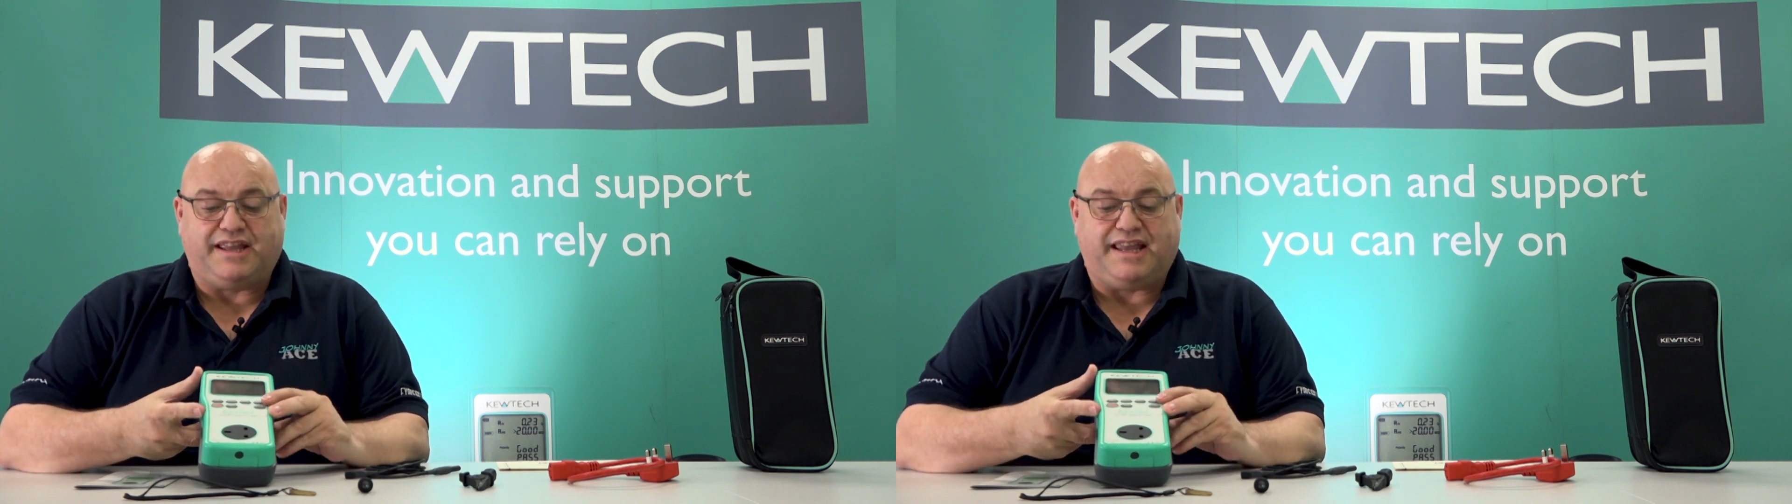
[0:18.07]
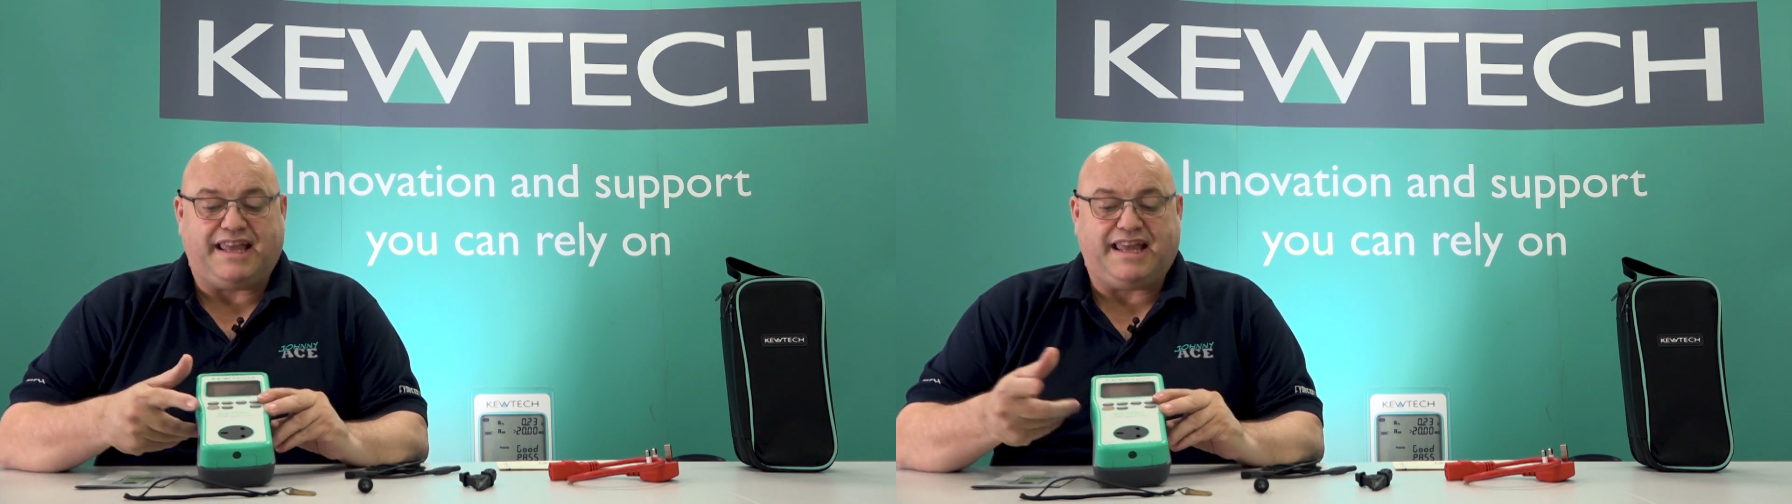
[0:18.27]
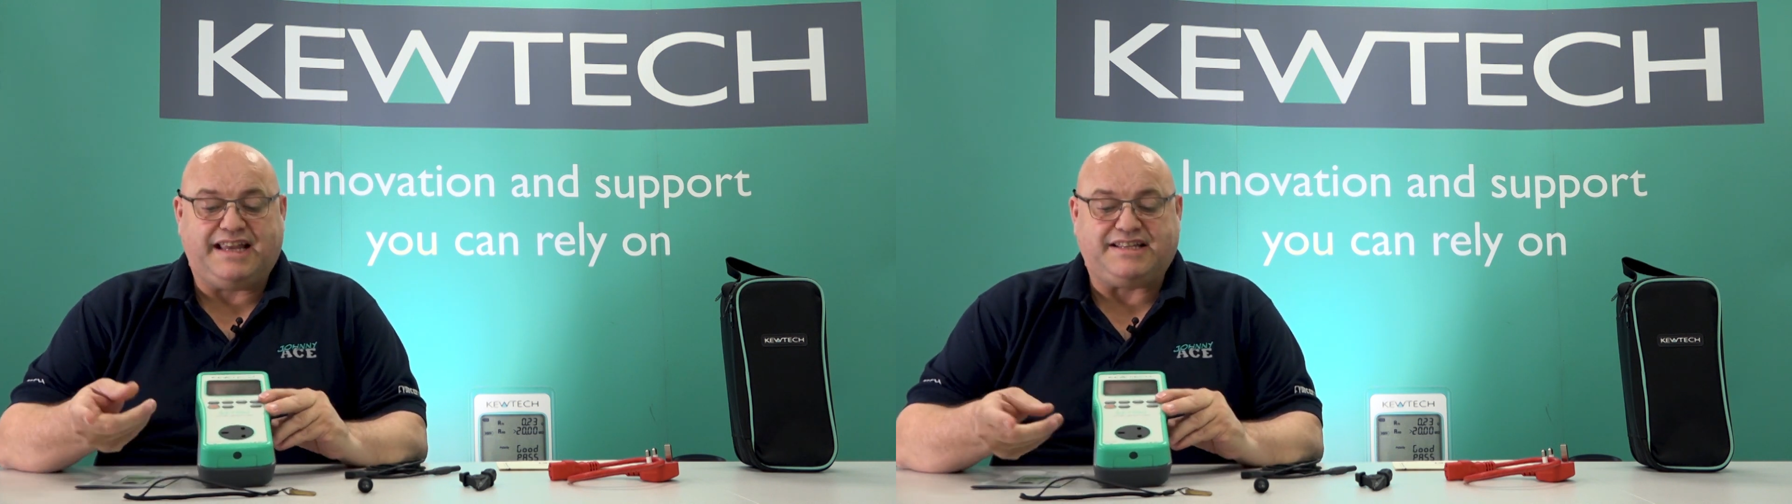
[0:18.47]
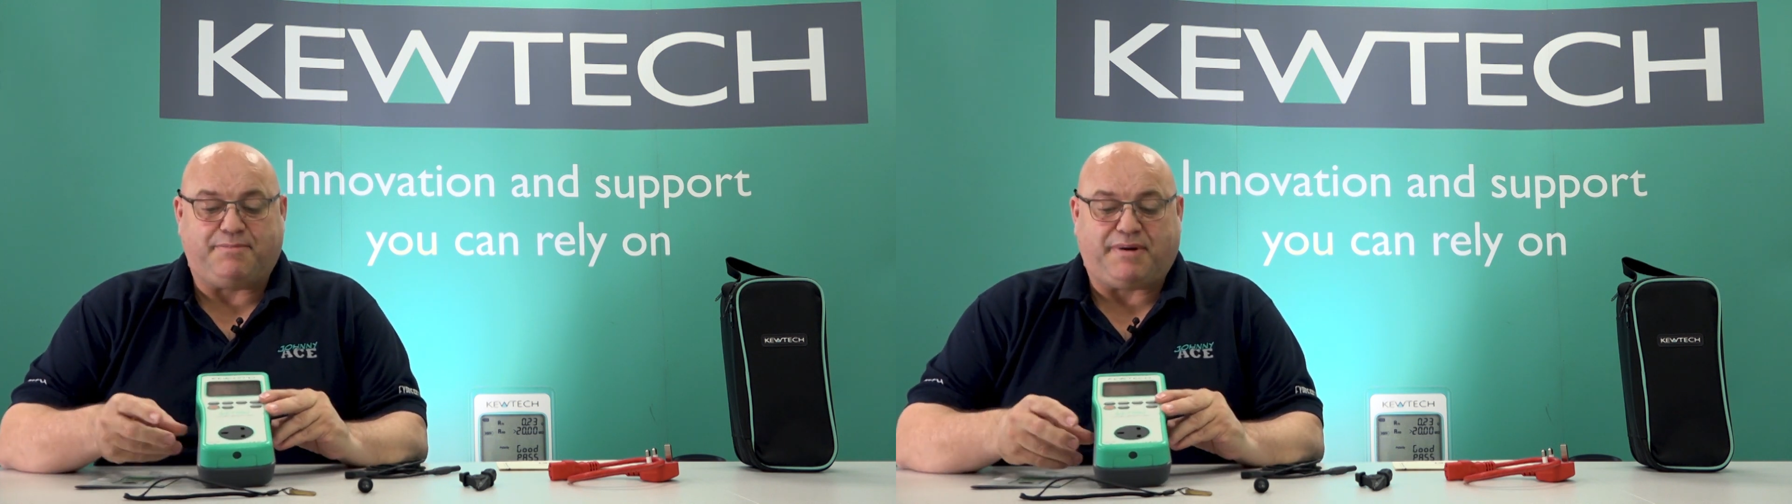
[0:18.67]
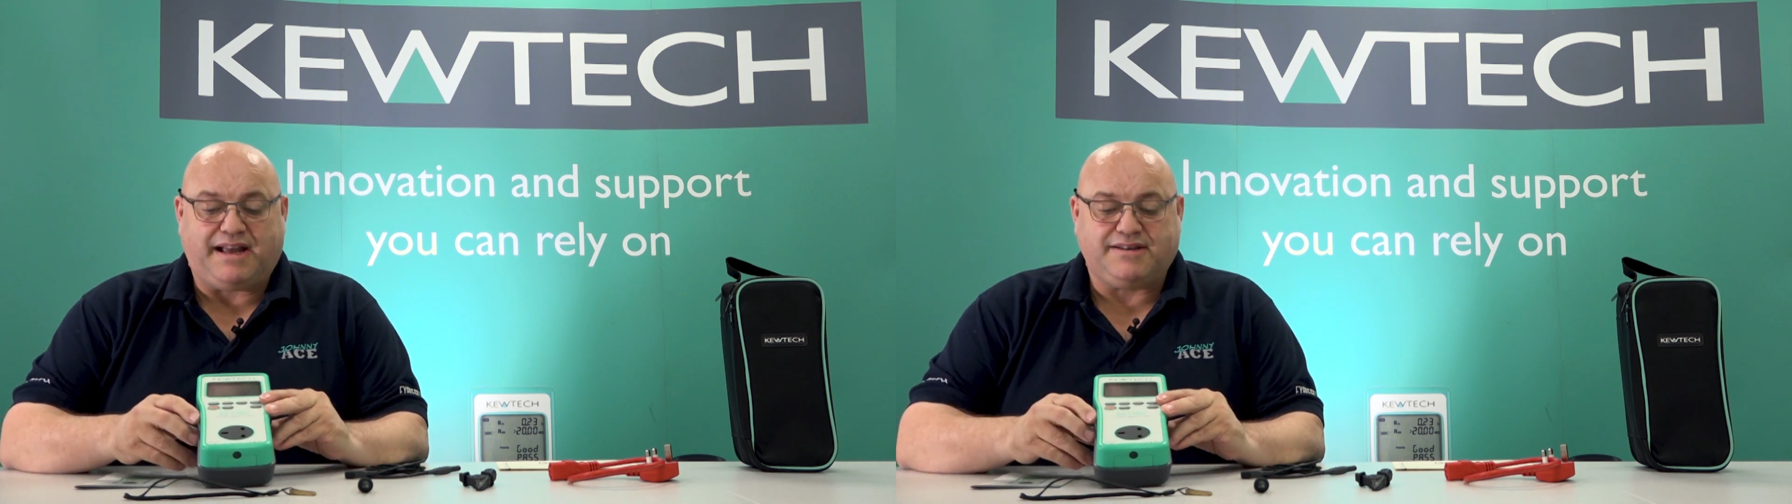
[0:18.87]
the
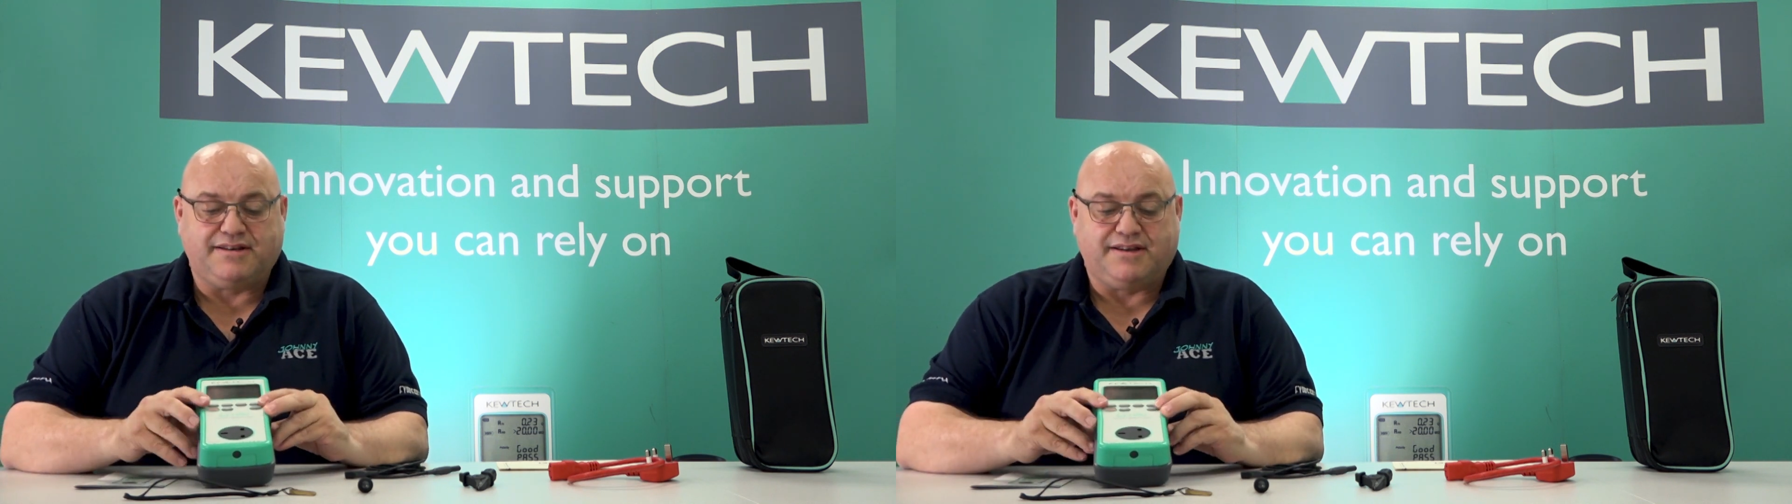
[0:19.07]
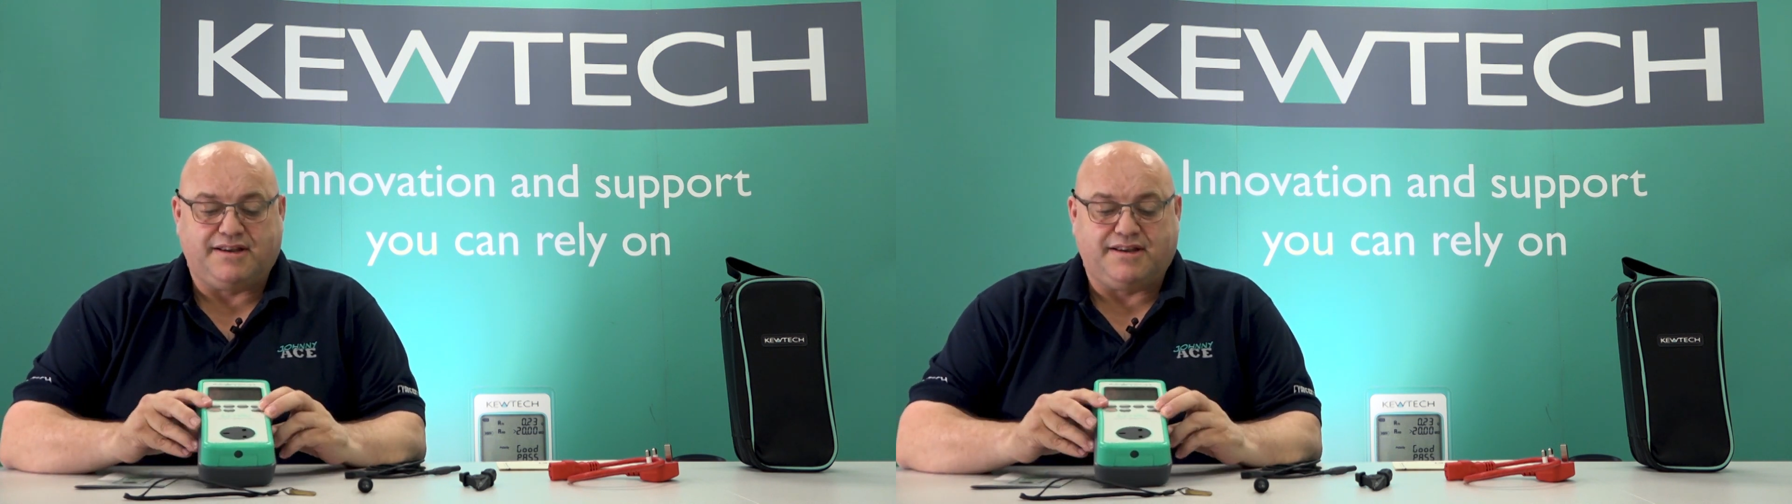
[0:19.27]
EZYPAT,